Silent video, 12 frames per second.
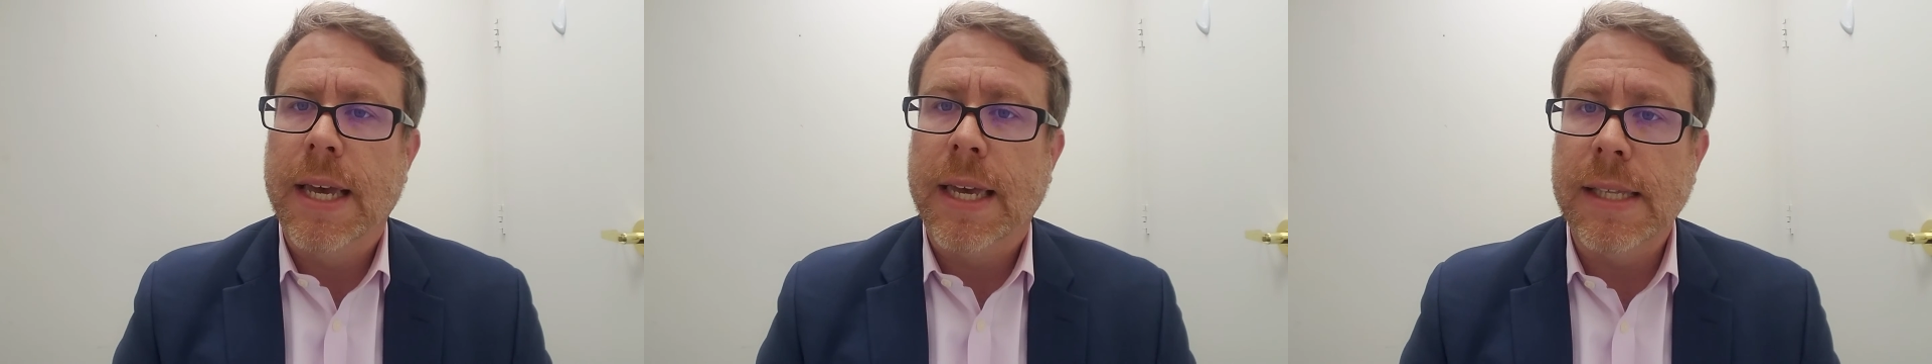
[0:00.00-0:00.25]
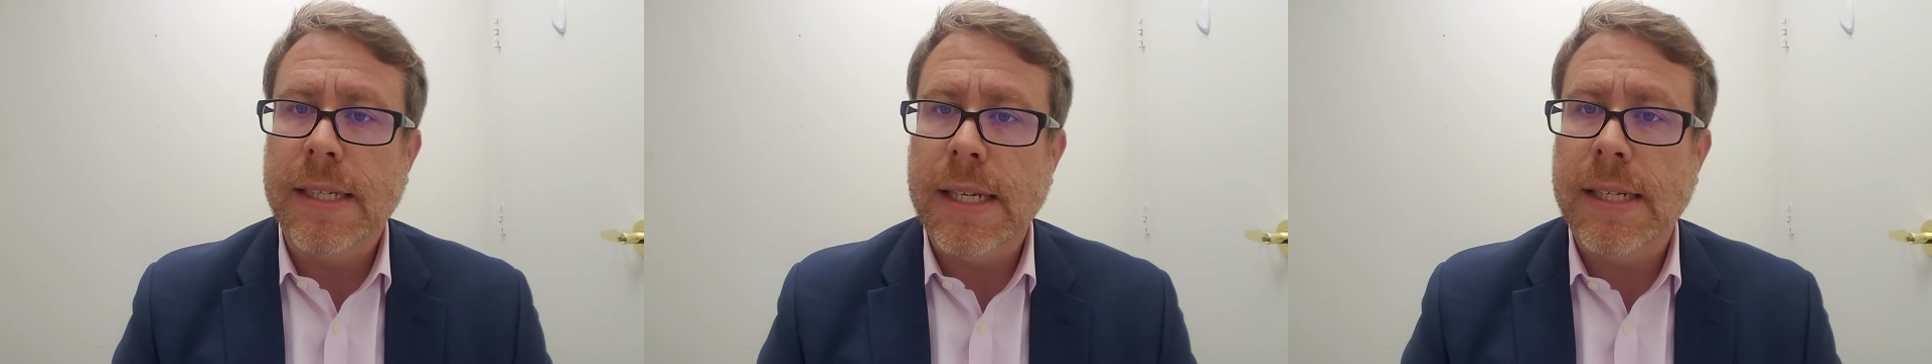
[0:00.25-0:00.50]

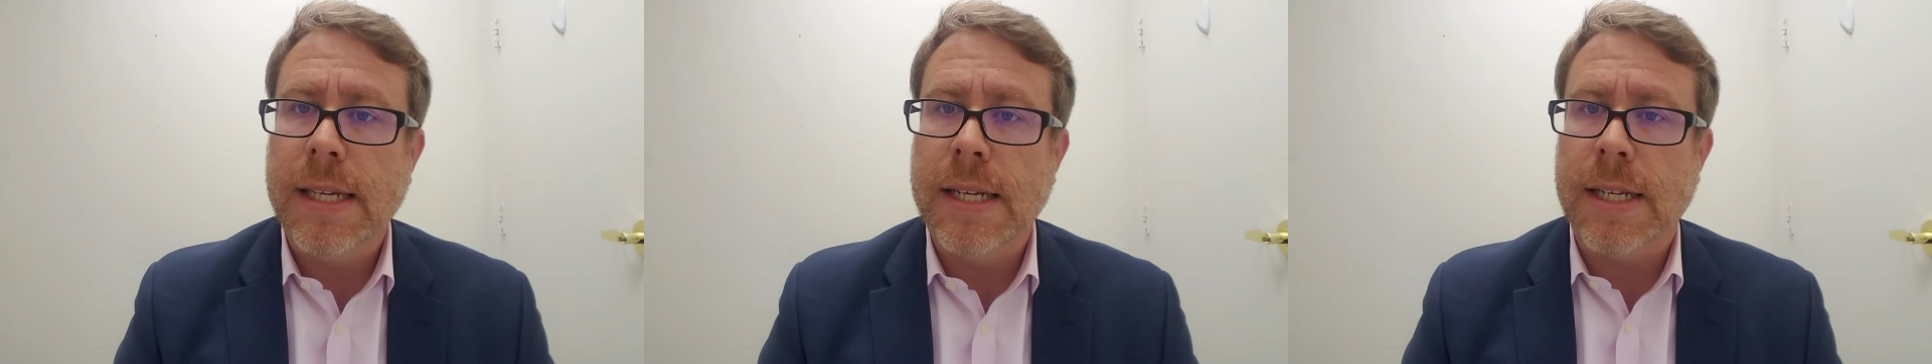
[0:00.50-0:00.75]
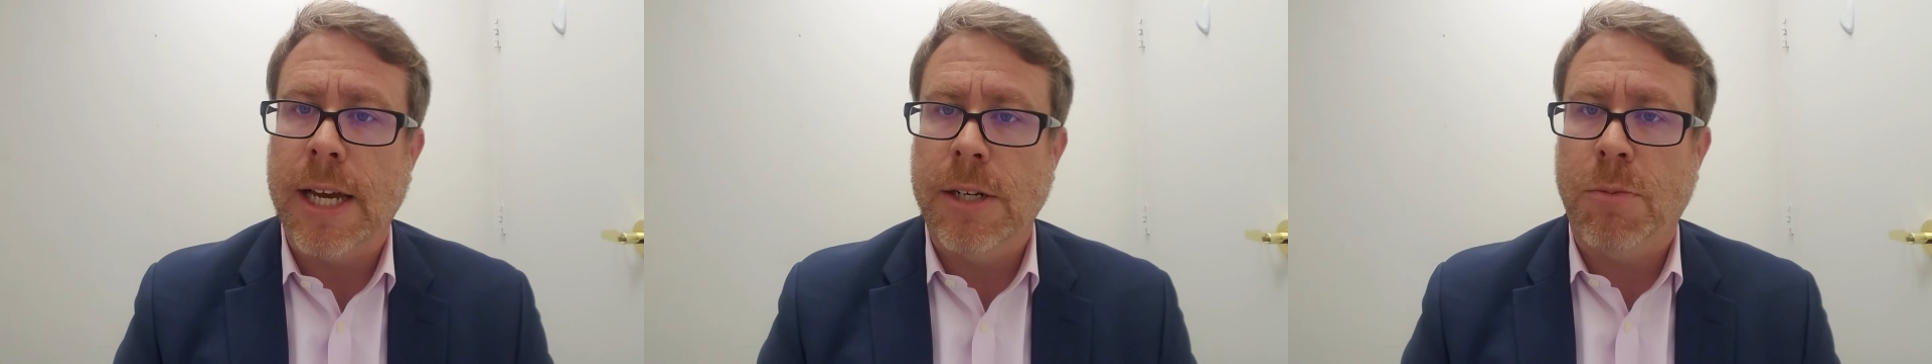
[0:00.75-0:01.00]

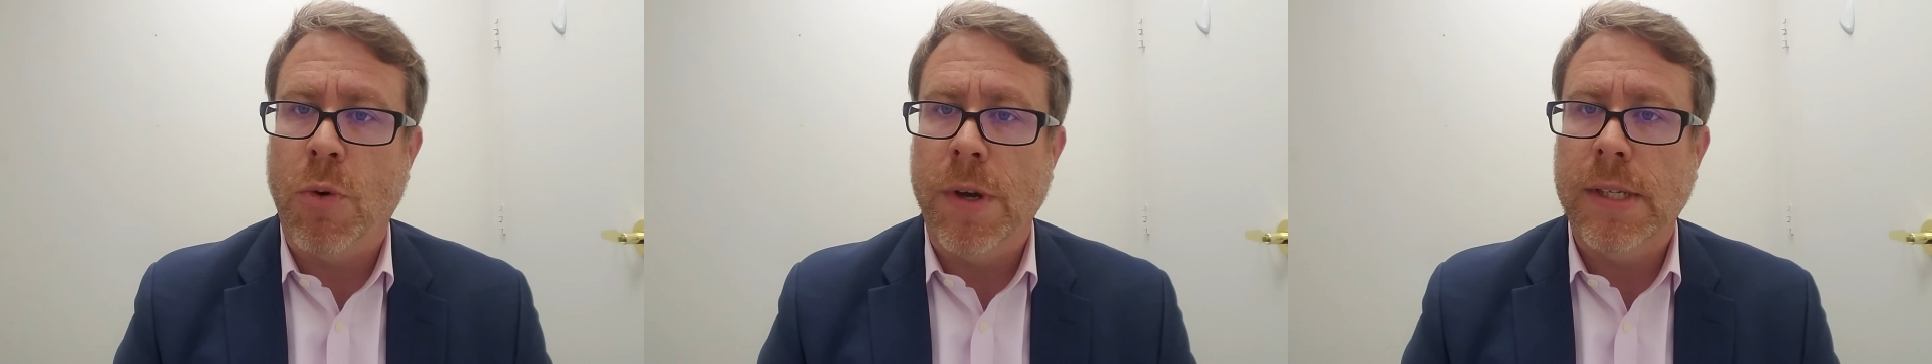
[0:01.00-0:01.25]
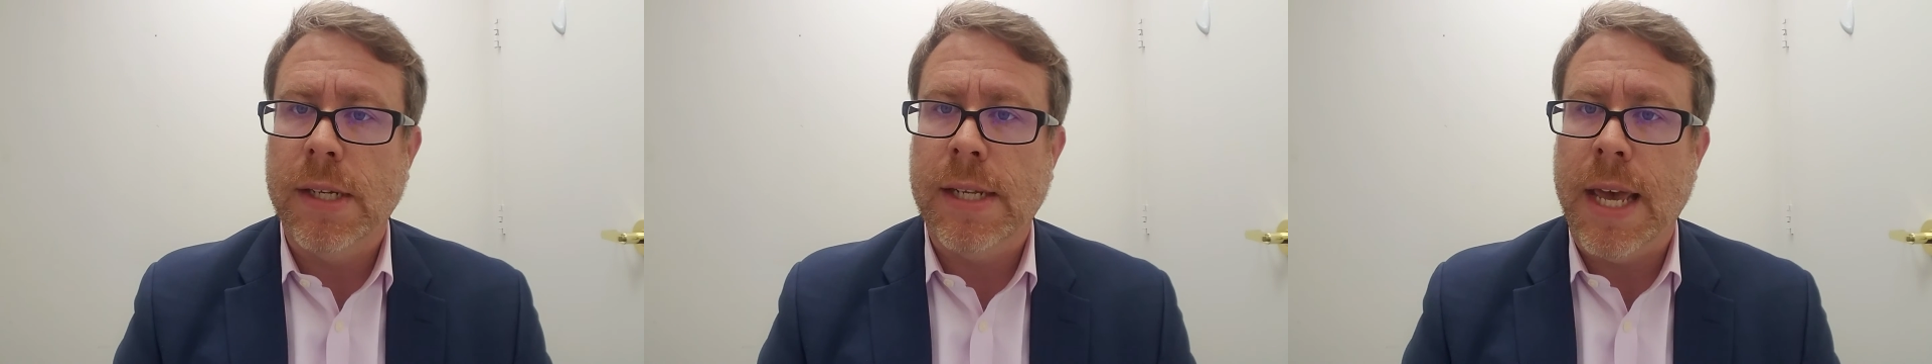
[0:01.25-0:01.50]
consistent touch
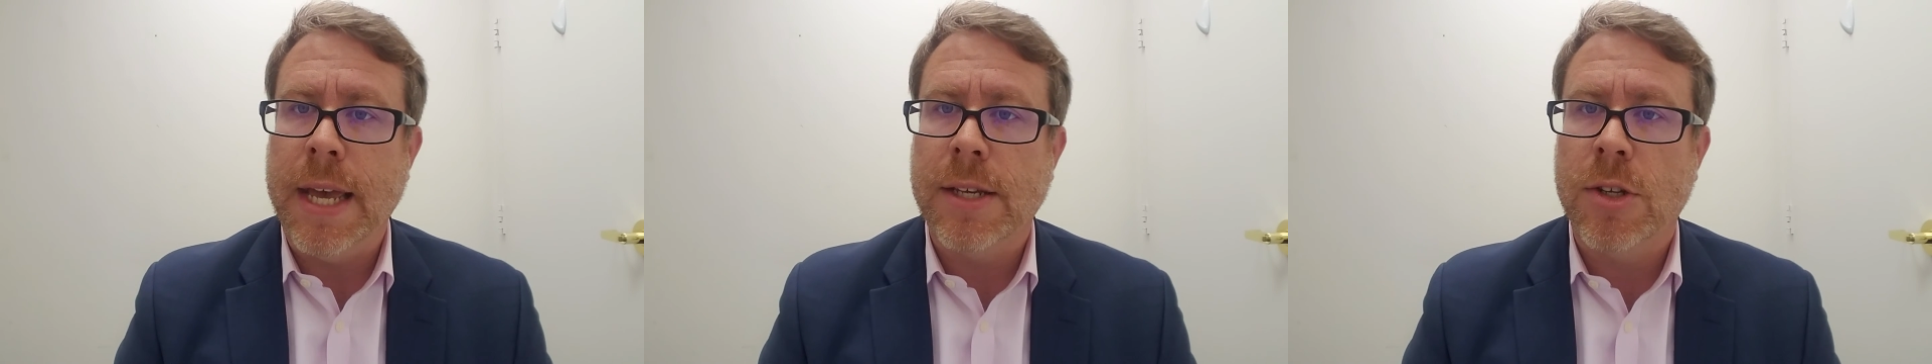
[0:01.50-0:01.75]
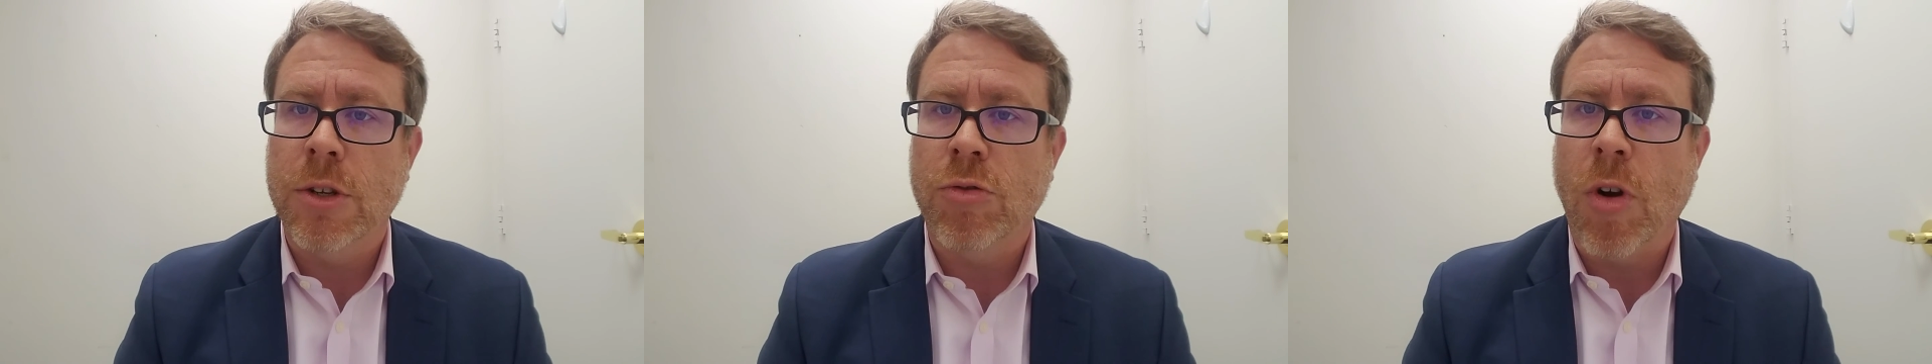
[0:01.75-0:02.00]
points it
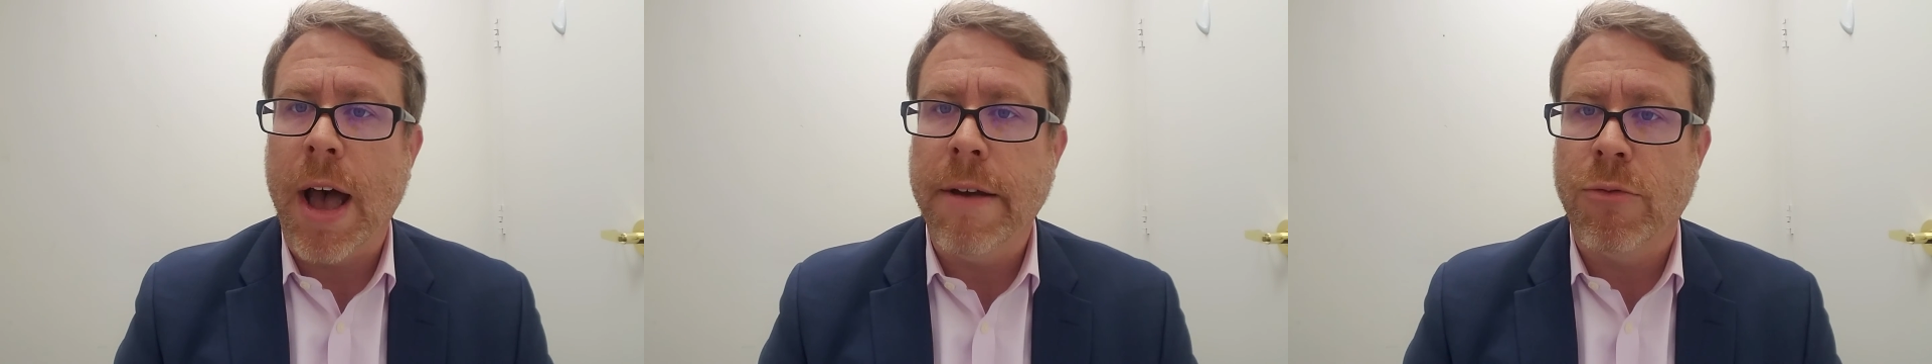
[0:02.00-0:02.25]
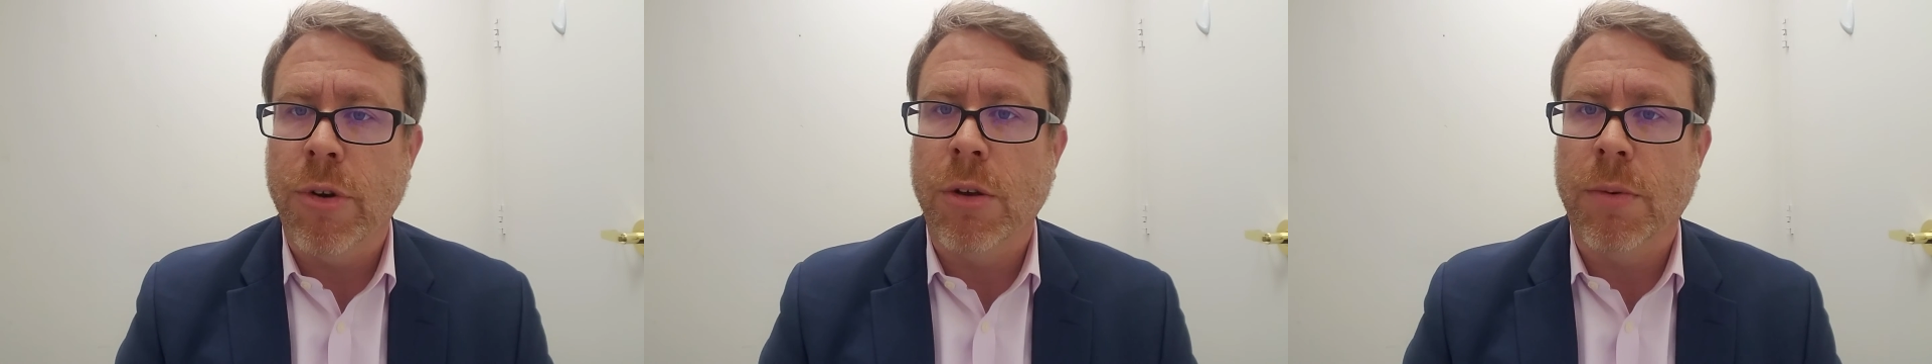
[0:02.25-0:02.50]
takes to
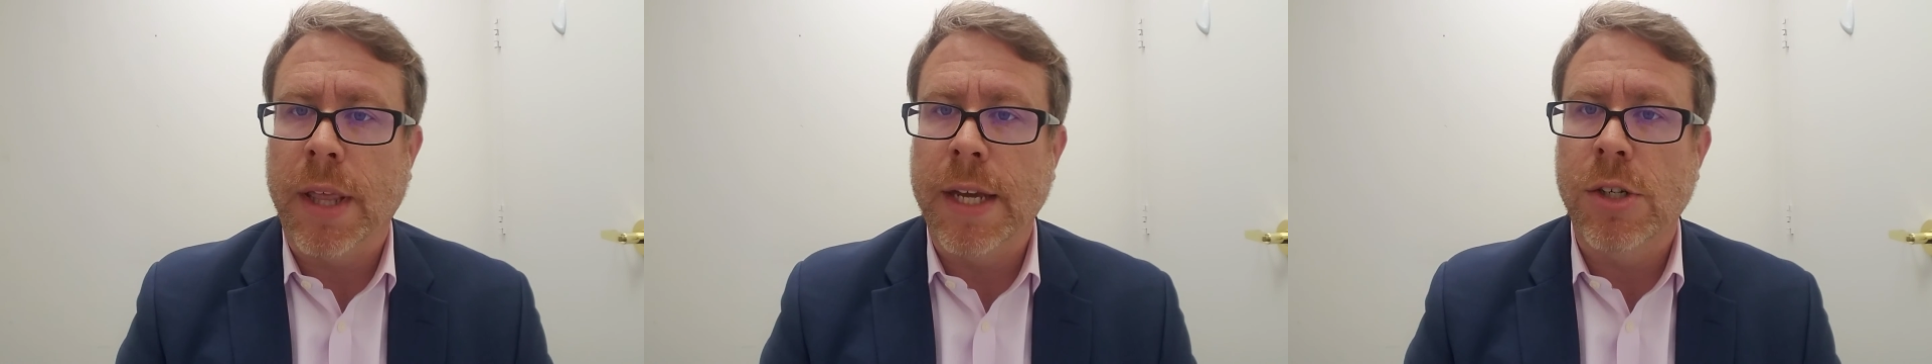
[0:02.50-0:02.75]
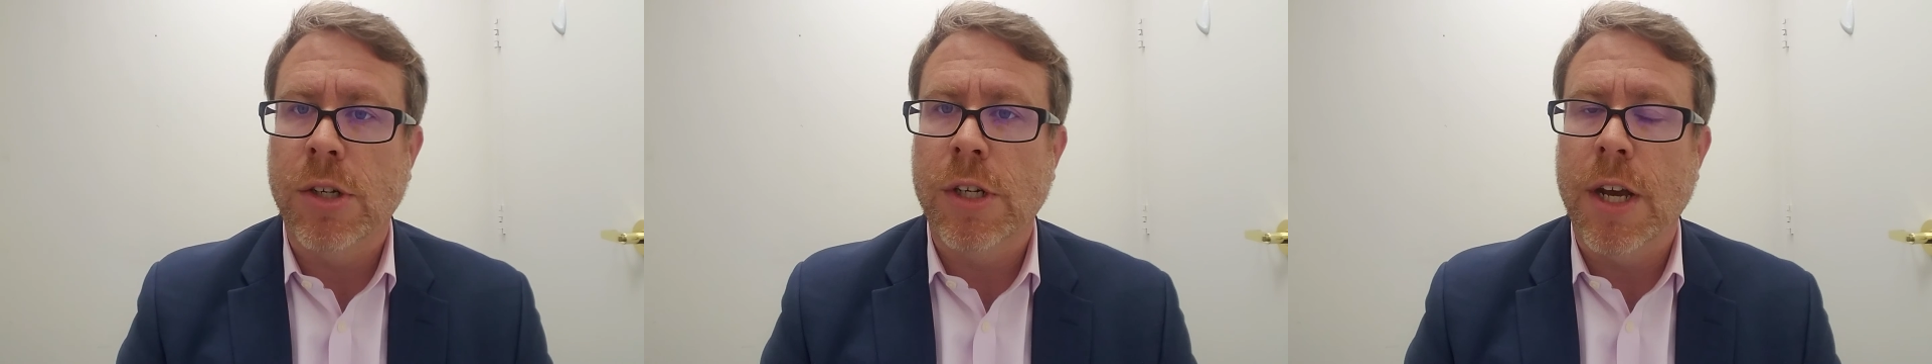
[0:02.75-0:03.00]
drive real
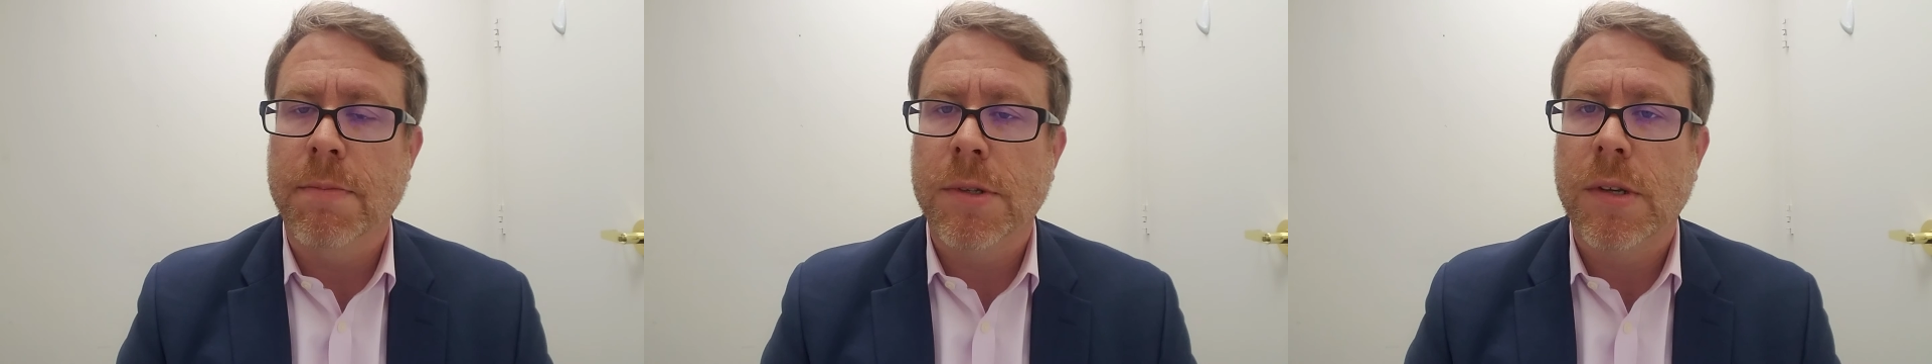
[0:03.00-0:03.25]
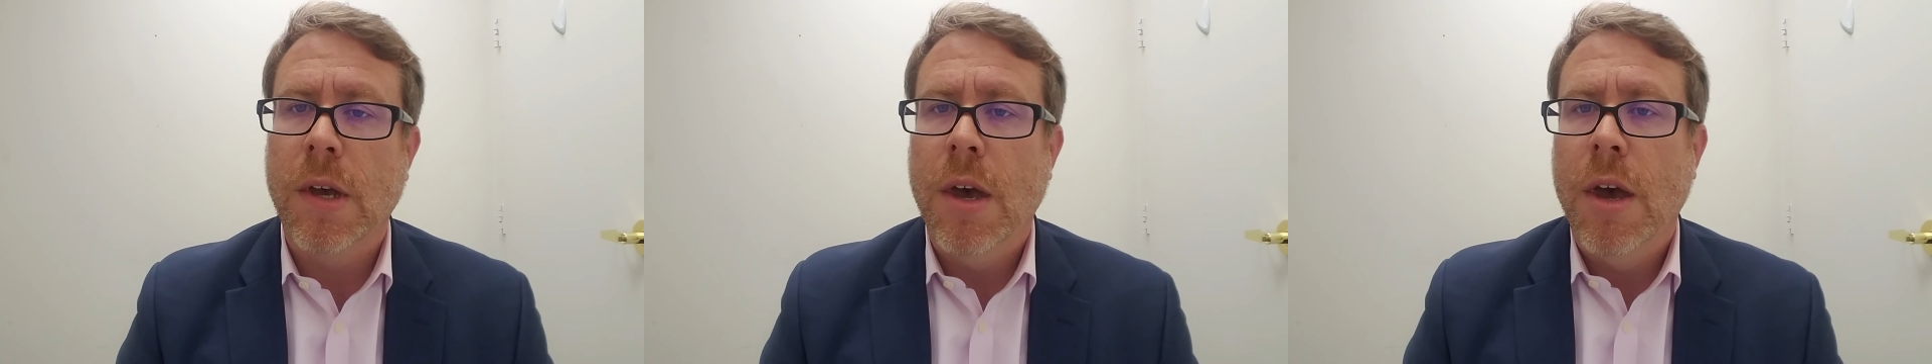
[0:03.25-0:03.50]

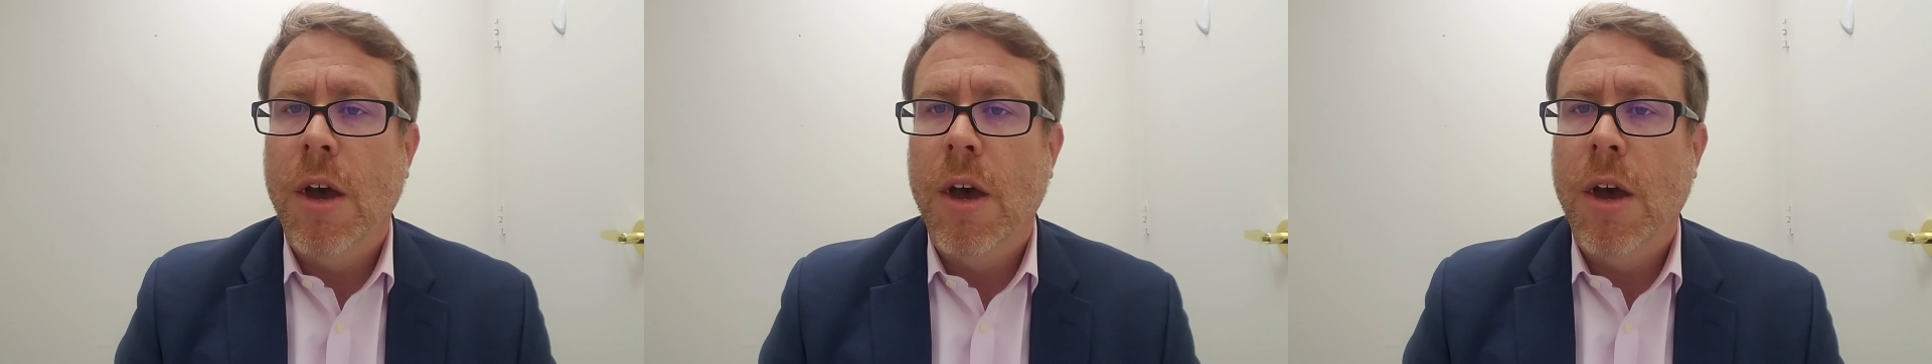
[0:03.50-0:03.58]
relationships.